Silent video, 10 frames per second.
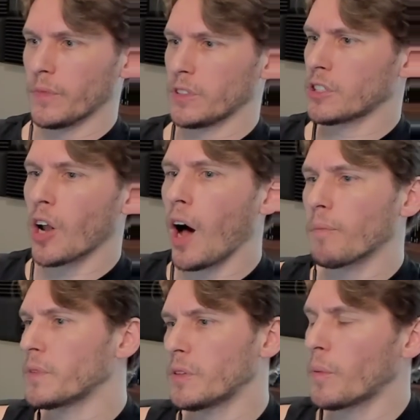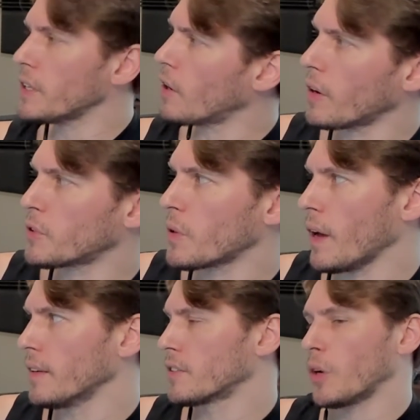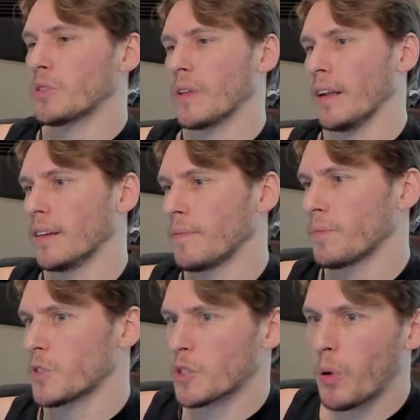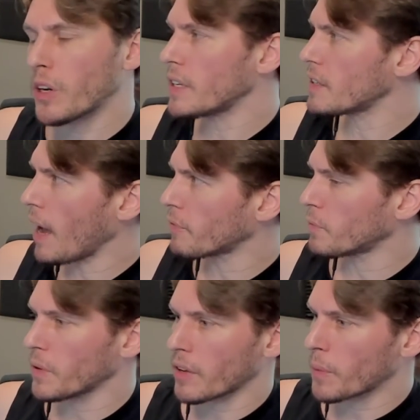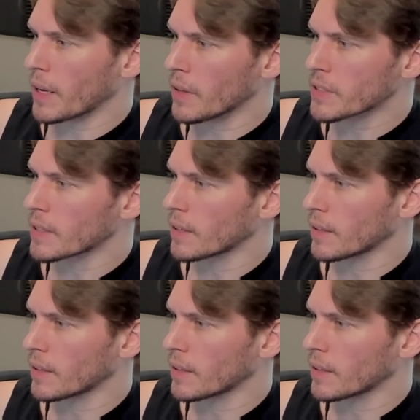Stop. You, nobody, you don't have to do that. Don't do that. Just put it in F with everybody else.